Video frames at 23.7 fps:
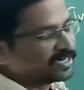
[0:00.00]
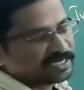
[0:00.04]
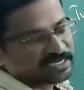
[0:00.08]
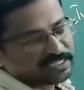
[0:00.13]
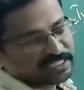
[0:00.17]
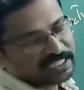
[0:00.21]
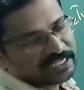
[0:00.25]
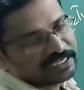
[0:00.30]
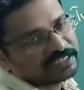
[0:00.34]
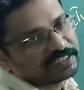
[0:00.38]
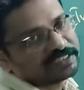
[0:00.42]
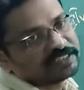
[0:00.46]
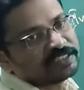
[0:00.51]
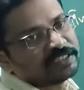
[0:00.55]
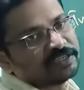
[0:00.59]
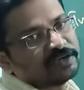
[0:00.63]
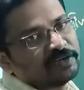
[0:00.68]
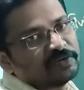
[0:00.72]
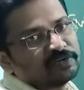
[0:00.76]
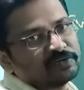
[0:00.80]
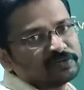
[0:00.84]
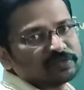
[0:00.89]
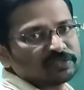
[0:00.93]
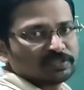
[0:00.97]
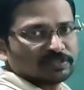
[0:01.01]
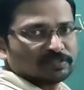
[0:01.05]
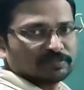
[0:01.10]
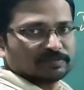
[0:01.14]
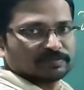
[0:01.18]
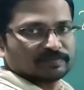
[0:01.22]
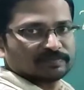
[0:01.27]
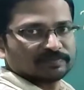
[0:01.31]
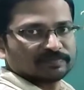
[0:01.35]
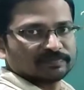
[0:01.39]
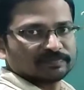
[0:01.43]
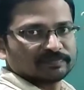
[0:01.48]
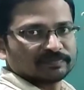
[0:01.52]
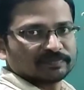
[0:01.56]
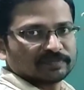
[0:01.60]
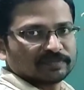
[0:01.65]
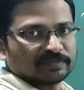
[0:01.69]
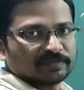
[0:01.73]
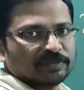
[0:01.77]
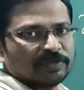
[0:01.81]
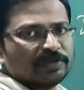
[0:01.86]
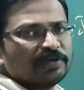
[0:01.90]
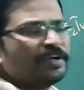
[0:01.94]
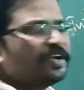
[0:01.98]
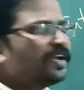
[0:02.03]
and then downs. The